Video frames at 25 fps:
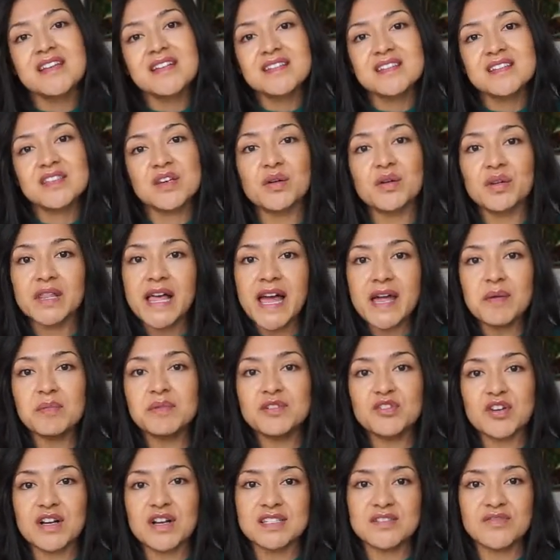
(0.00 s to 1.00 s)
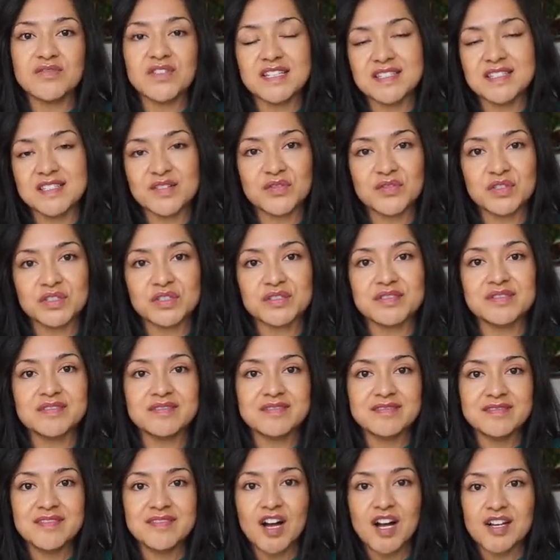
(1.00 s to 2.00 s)
So Latin Madras Festival,
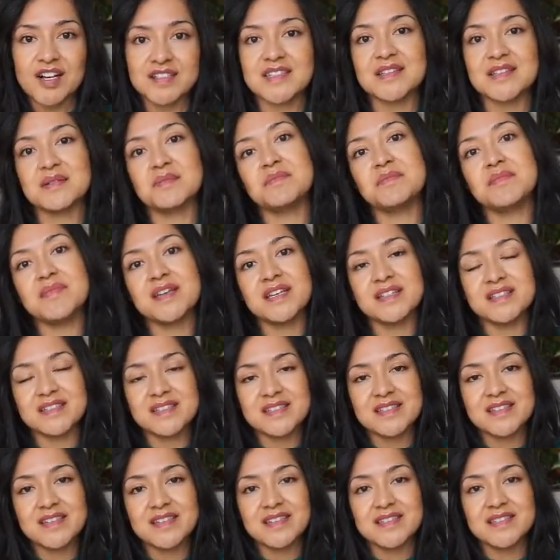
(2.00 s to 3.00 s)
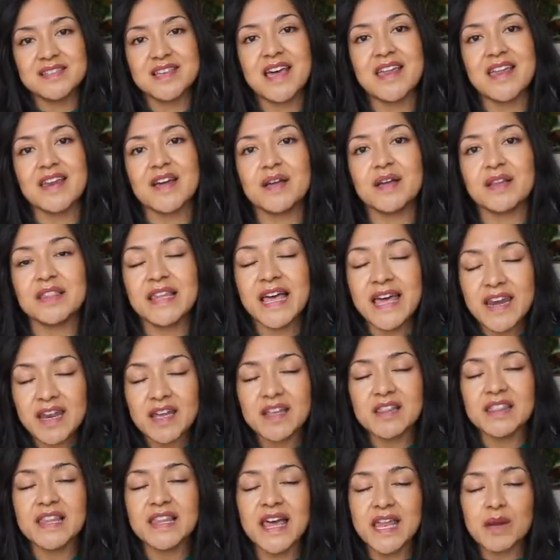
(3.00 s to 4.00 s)
awesome. It's
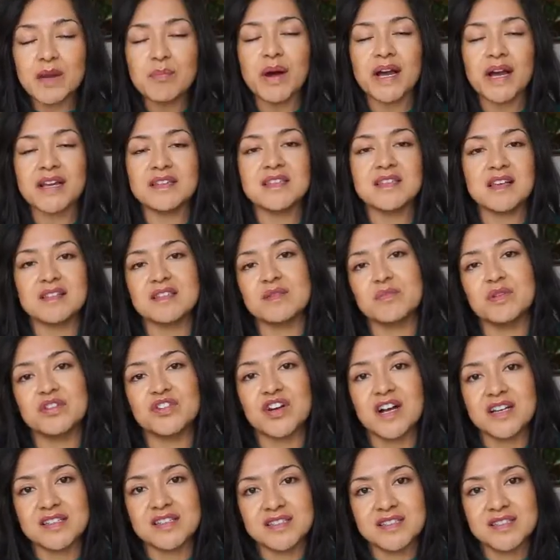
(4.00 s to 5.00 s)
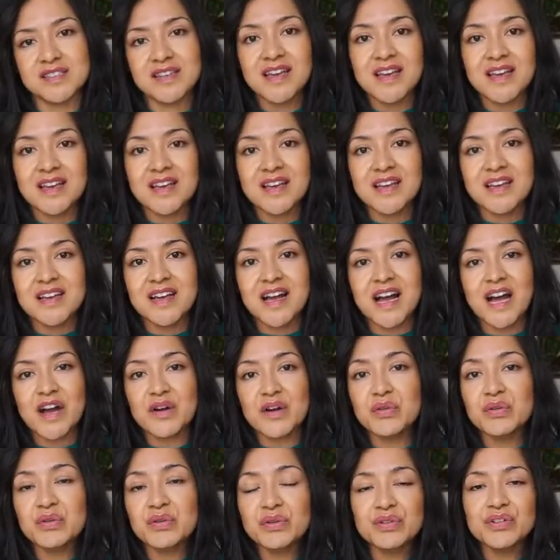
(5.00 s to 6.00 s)
led by Salsa Madras.
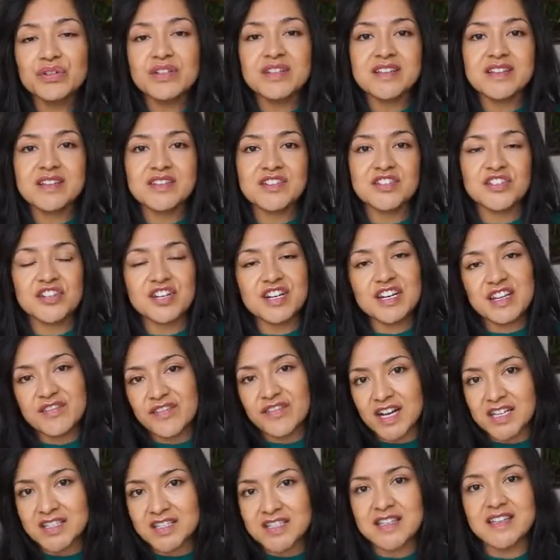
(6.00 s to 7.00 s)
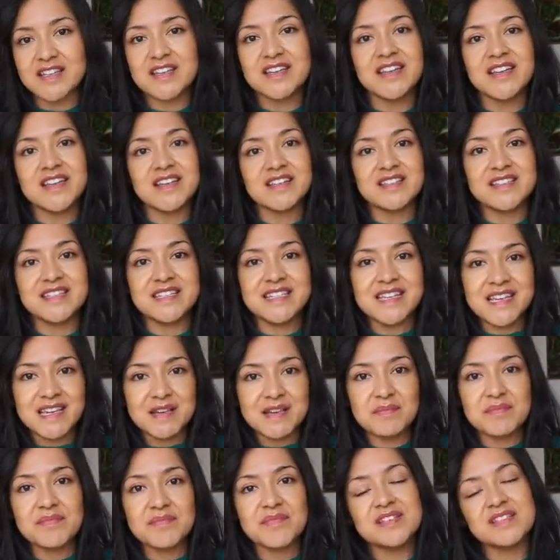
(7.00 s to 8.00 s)
Arun Srinivasan and his
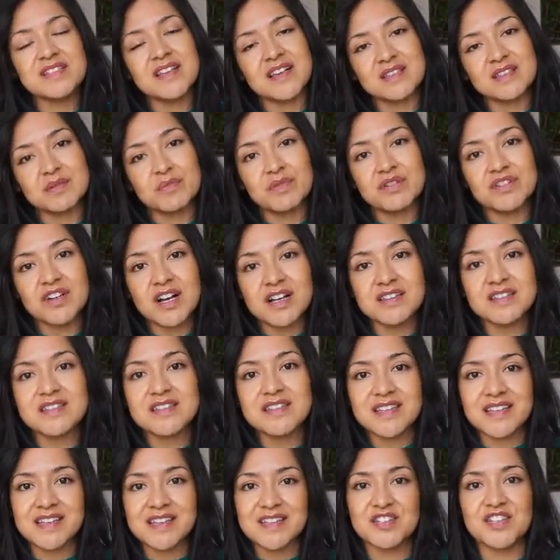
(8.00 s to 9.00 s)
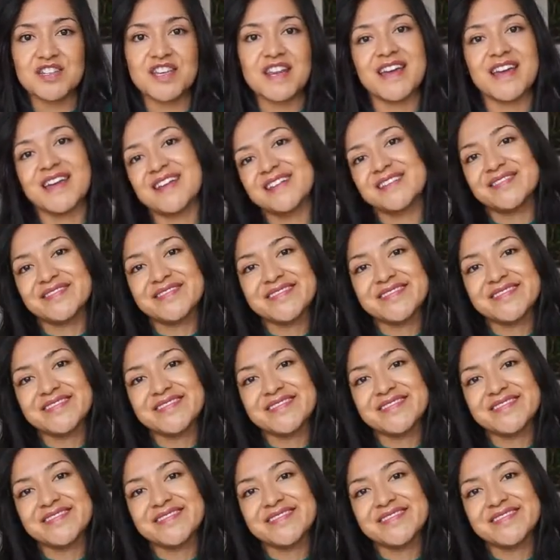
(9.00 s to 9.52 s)
team, Salsa Madras in Chennai.